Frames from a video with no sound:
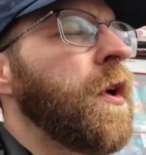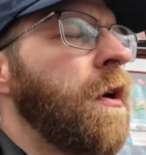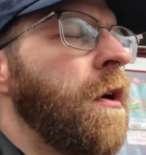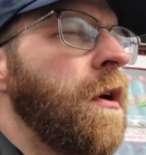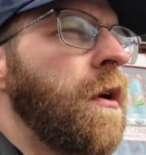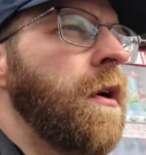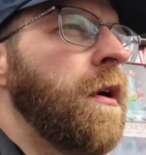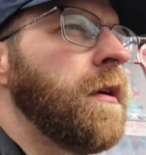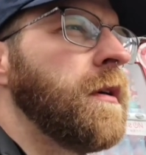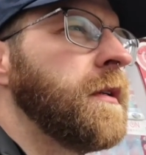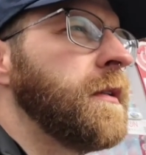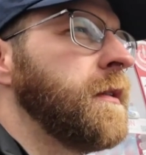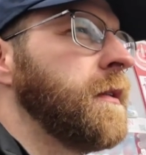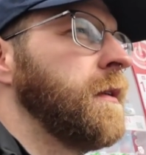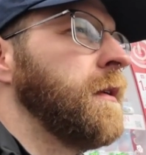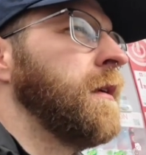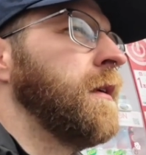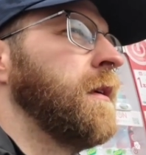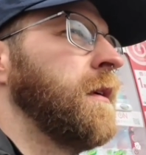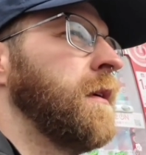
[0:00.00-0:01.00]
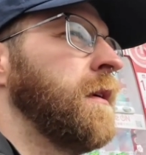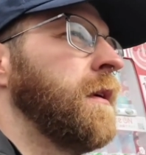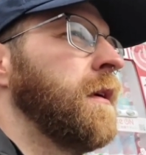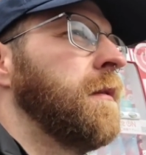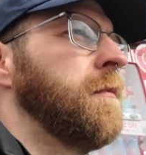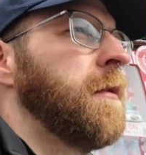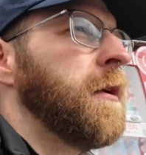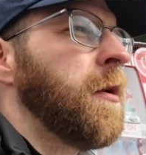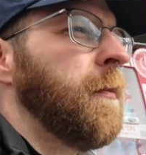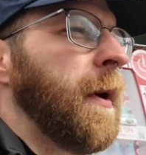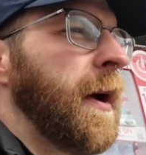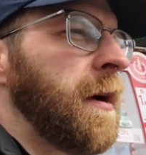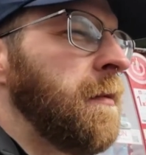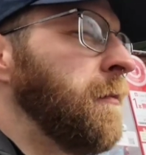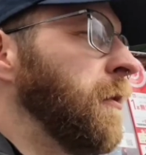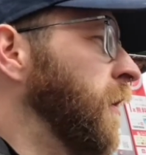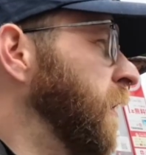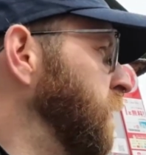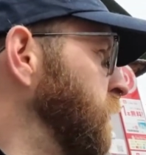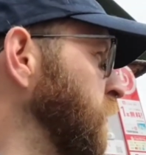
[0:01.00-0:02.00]
Oh, I could back
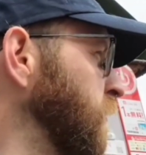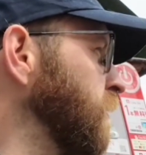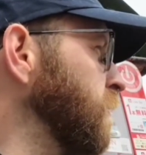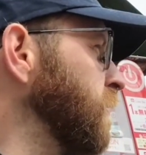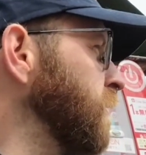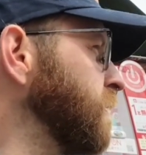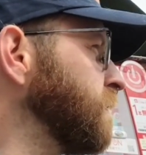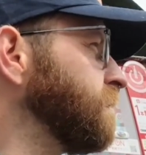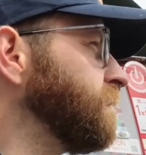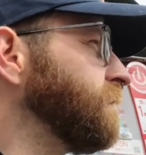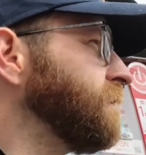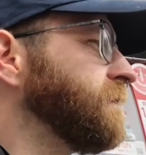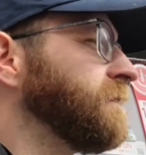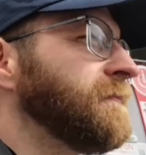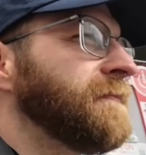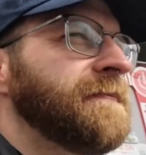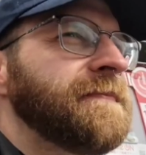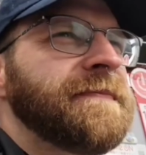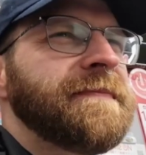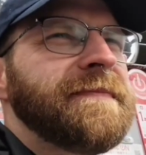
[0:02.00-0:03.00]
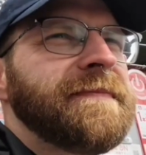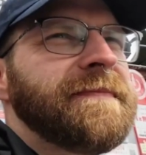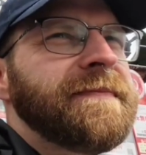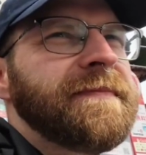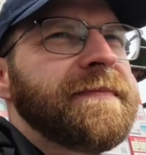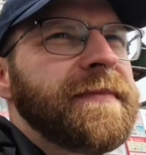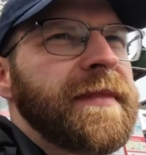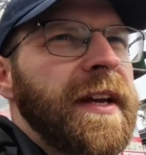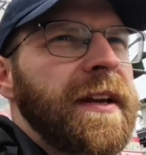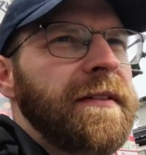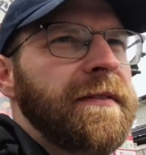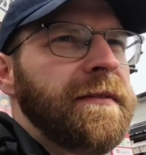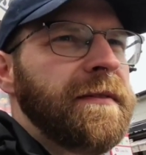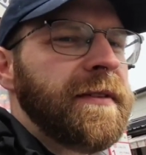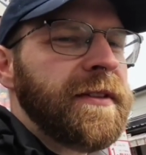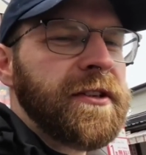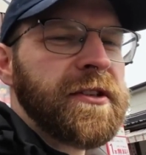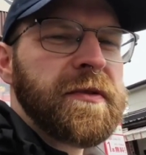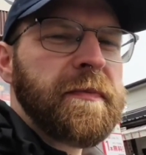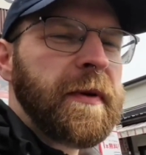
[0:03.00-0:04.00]
and buy another one.
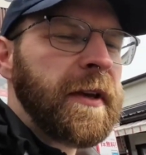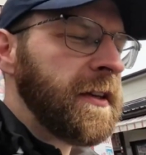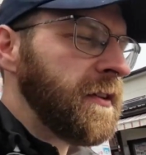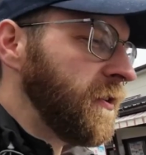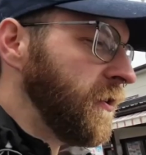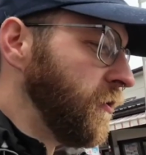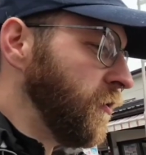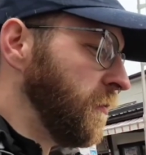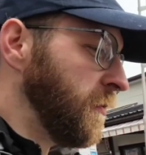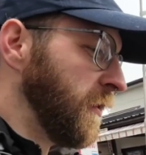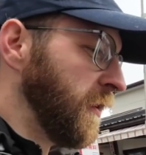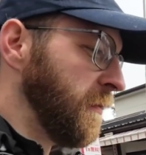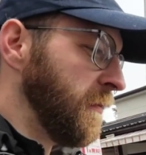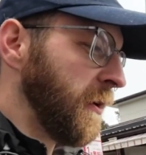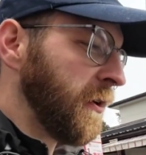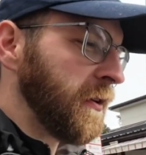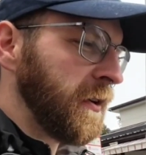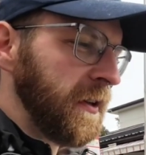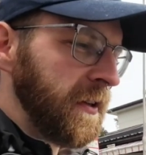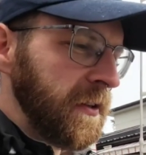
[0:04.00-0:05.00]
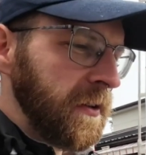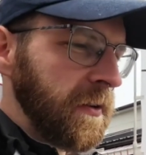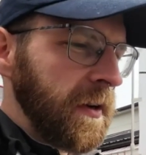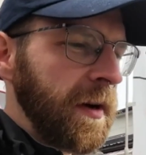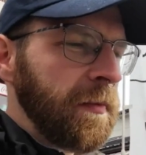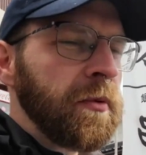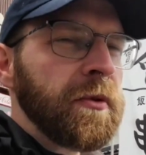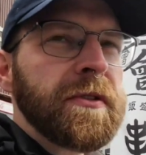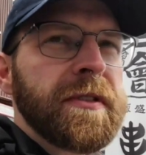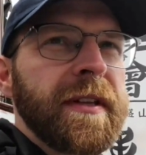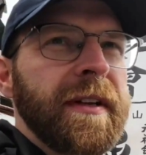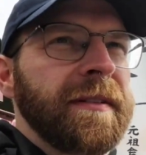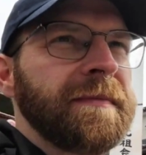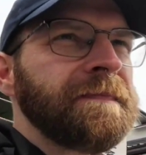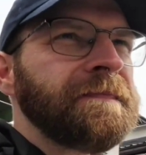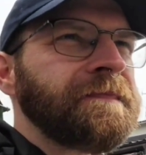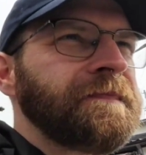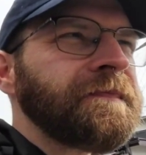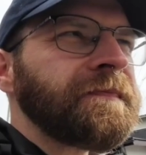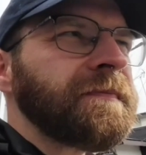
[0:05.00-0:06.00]
But there's a big queue, but I'm not going to do that. But still,
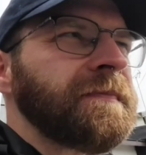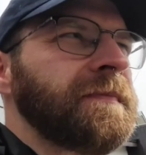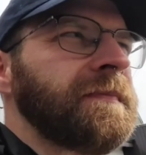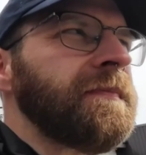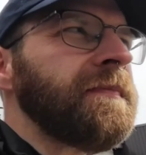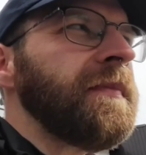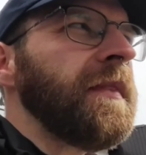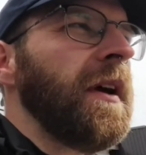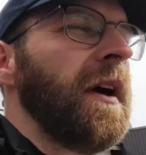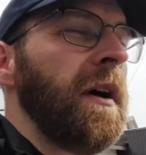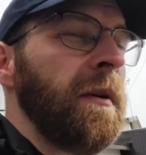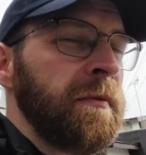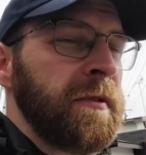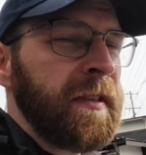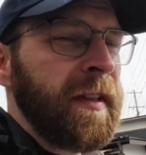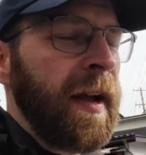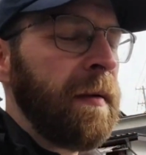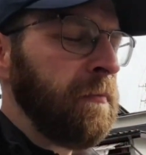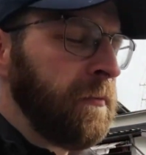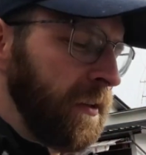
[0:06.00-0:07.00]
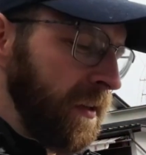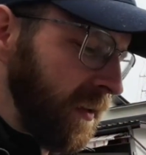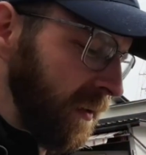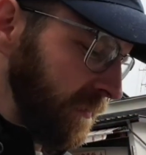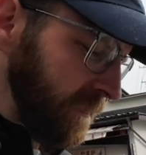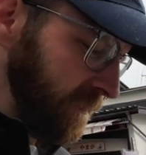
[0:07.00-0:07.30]
I was tempted.